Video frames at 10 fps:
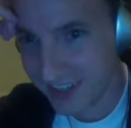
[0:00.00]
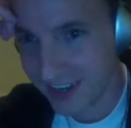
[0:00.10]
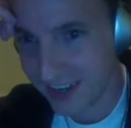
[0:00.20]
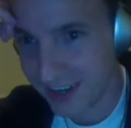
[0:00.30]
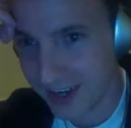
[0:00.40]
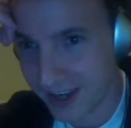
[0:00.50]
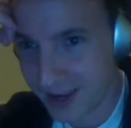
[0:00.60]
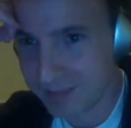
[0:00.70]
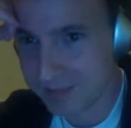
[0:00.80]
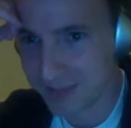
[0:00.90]

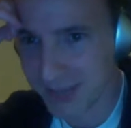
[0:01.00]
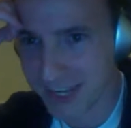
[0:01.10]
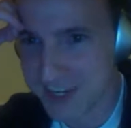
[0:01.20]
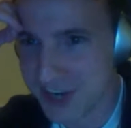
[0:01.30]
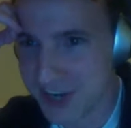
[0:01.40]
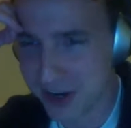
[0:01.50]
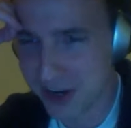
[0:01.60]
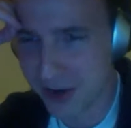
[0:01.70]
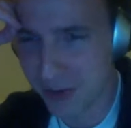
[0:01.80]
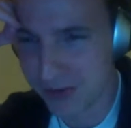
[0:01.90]
And
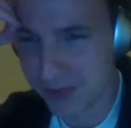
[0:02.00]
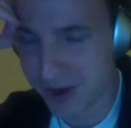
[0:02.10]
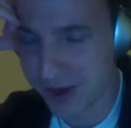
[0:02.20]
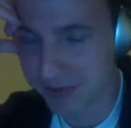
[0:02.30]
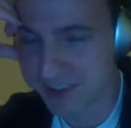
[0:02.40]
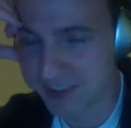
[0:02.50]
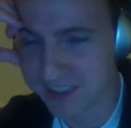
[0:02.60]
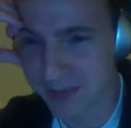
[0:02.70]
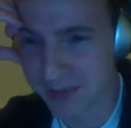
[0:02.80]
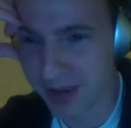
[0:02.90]
Jericho will probably
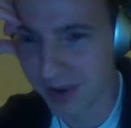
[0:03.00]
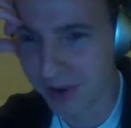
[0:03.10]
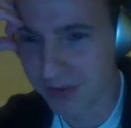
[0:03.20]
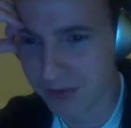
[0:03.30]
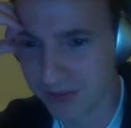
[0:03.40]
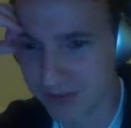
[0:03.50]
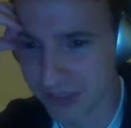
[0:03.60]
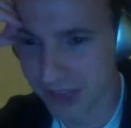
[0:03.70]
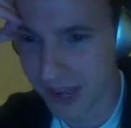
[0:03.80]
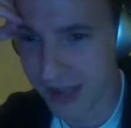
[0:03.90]
somehow
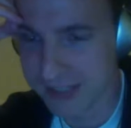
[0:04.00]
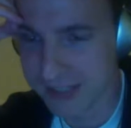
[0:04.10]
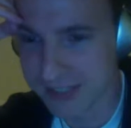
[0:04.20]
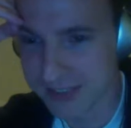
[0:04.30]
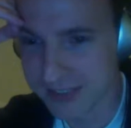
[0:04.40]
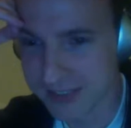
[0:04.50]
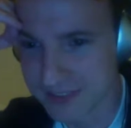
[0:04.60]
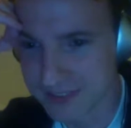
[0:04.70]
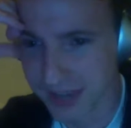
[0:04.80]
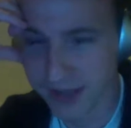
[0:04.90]
last.
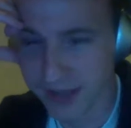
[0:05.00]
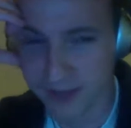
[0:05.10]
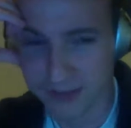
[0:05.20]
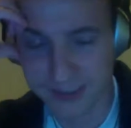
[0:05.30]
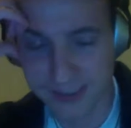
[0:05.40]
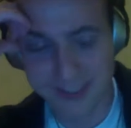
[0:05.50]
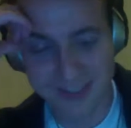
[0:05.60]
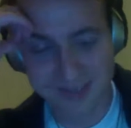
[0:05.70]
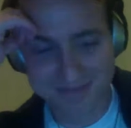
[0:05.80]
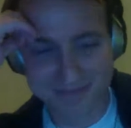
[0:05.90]
I
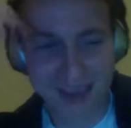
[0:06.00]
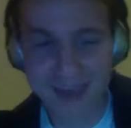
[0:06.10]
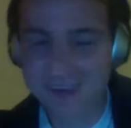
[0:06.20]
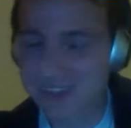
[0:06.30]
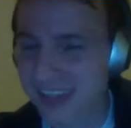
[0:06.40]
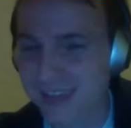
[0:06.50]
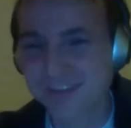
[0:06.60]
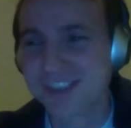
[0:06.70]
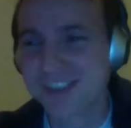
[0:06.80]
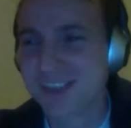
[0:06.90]
just have
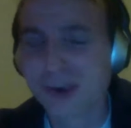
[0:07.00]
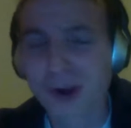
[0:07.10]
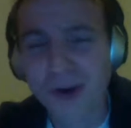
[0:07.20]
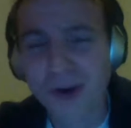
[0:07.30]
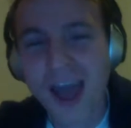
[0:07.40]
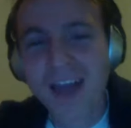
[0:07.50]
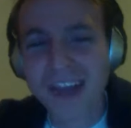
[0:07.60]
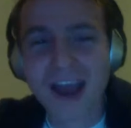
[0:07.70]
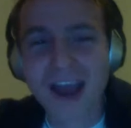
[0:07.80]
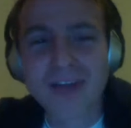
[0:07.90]
zero.
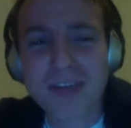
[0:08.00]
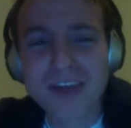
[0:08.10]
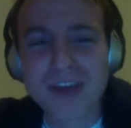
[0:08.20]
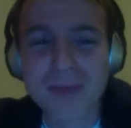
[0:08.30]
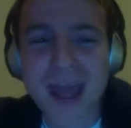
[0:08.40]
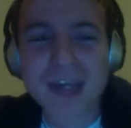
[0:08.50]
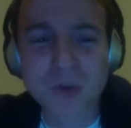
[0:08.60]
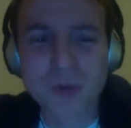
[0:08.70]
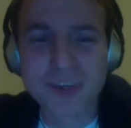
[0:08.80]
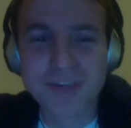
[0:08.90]
Like, I think the match
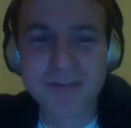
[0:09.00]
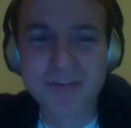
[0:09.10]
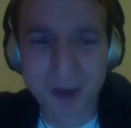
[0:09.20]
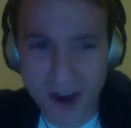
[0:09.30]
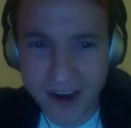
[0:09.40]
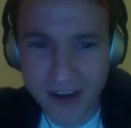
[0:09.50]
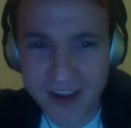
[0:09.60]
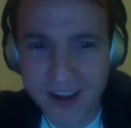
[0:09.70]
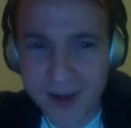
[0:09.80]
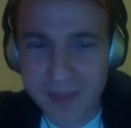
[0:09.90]
will be fun,
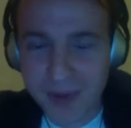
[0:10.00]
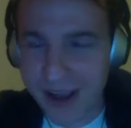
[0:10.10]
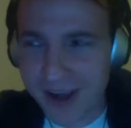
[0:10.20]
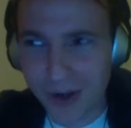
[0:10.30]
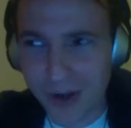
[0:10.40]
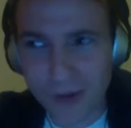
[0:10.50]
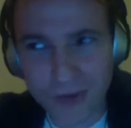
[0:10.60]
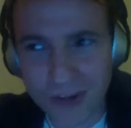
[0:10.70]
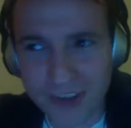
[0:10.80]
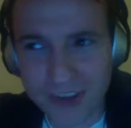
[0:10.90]
but I don't
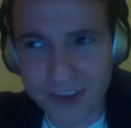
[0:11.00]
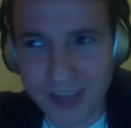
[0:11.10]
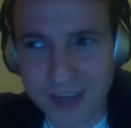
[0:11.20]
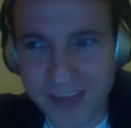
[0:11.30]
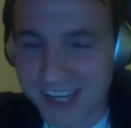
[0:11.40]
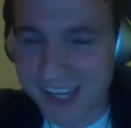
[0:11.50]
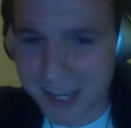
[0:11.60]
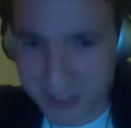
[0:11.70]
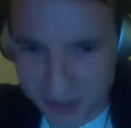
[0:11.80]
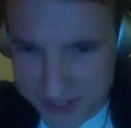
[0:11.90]
really have any
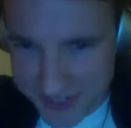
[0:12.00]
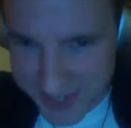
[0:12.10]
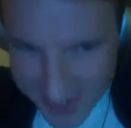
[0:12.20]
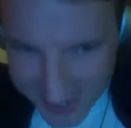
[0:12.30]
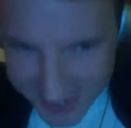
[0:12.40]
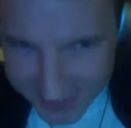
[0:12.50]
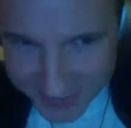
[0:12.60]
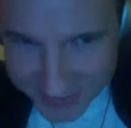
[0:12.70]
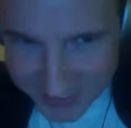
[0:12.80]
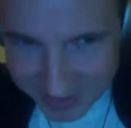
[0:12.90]
interest in it,
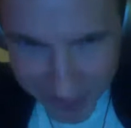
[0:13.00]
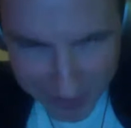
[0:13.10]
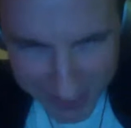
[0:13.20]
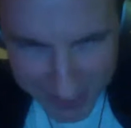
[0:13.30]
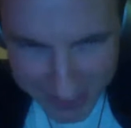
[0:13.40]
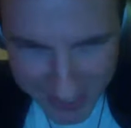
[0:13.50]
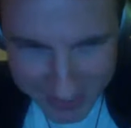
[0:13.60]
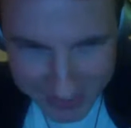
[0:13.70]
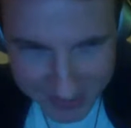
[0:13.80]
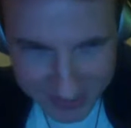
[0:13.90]
if that makes
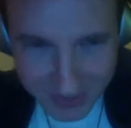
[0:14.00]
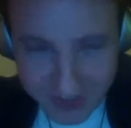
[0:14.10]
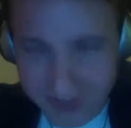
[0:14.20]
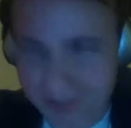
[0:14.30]
sense, you know?